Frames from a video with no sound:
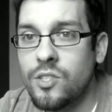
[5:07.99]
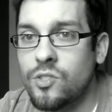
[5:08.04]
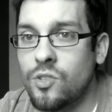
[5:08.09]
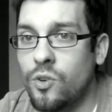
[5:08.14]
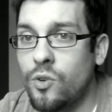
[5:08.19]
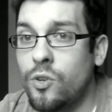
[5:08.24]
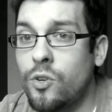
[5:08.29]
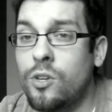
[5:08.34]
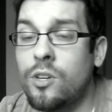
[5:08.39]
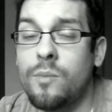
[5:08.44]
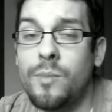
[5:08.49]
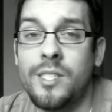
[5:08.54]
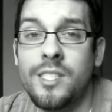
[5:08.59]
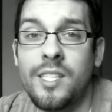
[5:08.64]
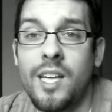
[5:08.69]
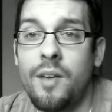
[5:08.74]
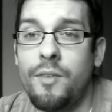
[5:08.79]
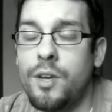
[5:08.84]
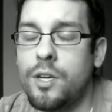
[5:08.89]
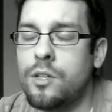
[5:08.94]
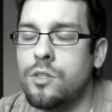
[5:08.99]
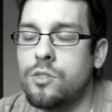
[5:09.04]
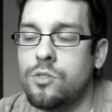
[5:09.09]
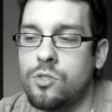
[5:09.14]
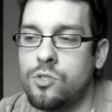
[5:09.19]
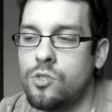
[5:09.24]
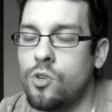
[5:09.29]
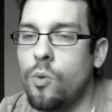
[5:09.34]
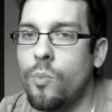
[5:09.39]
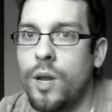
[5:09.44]
So you're going to be saving
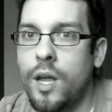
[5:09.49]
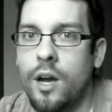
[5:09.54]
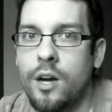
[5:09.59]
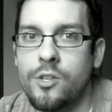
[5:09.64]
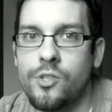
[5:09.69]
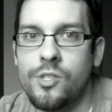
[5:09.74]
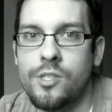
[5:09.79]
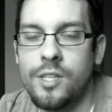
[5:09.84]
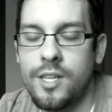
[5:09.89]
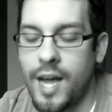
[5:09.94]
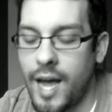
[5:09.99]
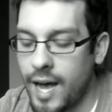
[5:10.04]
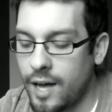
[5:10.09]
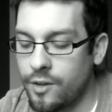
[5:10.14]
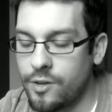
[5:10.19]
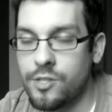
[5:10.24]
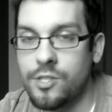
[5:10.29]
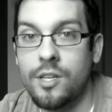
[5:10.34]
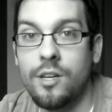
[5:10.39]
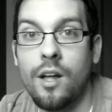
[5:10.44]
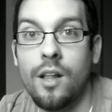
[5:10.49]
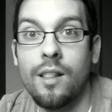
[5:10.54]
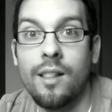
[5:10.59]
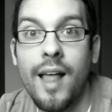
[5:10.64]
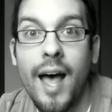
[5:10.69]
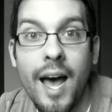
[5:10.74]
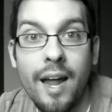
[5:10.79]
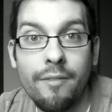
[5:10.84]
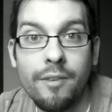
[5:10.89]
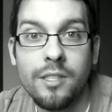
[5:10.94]
so many hundreds of dollars, and a
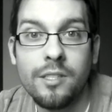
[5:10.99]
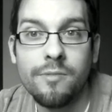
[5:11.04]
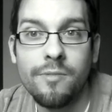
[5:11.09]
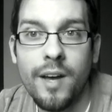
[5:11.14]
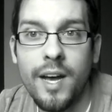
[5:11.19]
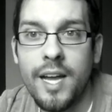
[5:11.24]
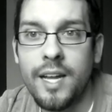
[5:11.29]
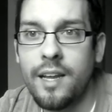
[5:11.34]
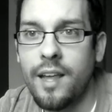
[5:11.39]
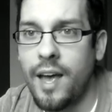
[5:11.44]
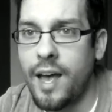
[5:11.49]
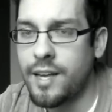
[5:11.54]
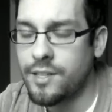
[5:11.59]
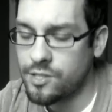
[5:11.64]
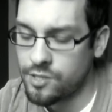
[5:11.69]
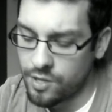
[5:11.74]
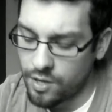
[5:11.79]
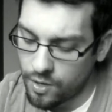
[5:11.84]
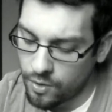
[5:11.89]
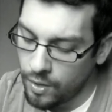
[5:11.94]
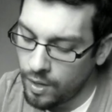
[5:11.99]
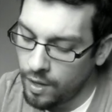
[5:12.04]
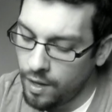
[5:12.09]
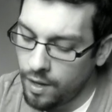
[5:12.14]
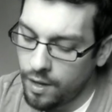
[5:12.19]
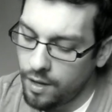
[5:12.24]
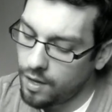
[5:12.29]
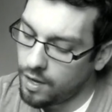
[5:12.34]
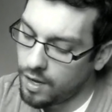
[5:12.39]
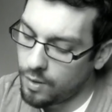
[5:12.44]
lot of it's fine cast. So
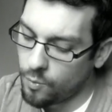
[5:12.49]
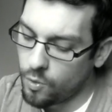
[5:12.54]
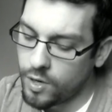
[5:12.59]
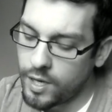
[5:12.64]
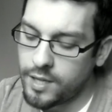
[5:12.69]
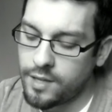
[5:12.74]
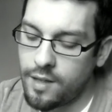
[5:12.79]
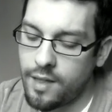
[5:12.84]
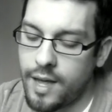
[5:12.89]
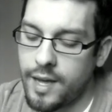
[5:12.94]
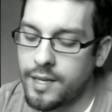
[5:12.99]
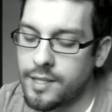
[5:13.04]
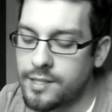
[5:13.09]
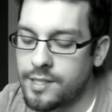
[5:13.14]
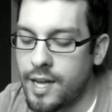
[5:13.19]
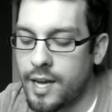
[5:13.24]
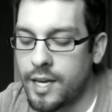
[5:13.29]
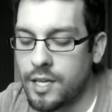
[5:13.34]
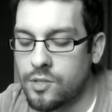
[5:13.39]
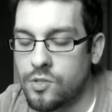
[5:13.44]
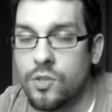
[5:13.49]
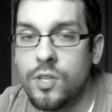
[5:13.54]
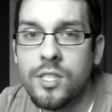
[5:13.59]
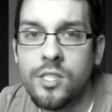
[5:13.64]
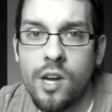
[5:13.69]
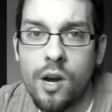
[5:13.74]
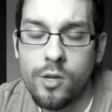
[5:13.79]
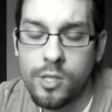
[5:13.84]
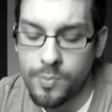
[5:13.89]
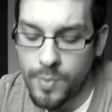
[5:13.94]
we'll get to that in a second. So
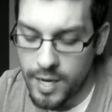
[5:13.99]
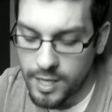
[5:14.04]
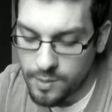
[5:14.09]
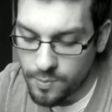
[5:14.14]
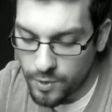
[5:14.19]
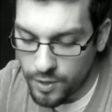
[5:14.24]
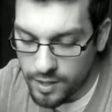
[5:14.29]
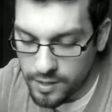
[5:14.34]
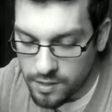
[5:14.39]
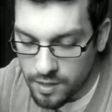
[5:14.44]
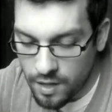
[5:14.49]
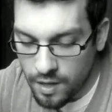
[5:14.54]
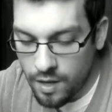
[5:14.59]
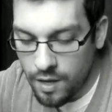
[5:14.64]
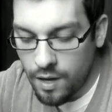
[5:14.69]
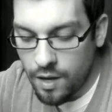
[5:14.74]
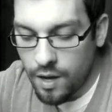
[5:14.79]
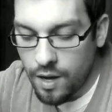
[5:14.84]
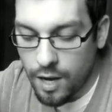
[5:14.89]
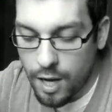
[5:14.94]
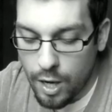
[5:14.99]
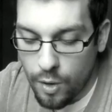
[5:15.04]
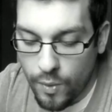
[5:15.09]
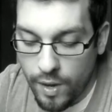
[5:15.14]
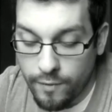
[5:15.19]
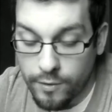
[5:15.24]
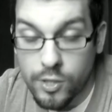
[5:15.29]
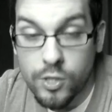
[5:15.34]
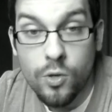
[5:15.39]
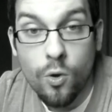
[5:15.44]
let's start with Space Marines.
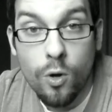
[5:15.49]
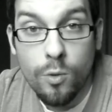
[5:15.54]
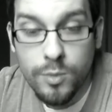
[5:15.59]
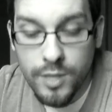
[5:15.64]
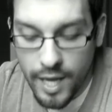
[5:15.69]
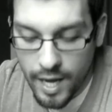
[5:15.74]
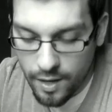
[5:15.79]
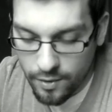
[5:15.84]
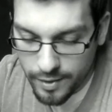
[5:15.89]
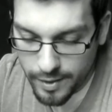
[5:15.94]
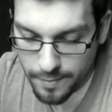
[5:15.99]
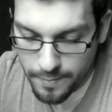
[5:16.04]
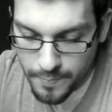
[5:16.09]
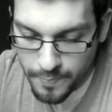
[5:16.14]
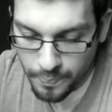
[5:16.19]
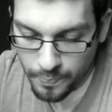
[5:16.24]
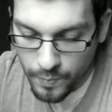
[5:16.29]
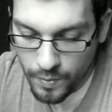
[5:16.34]
We have a Storm Talon.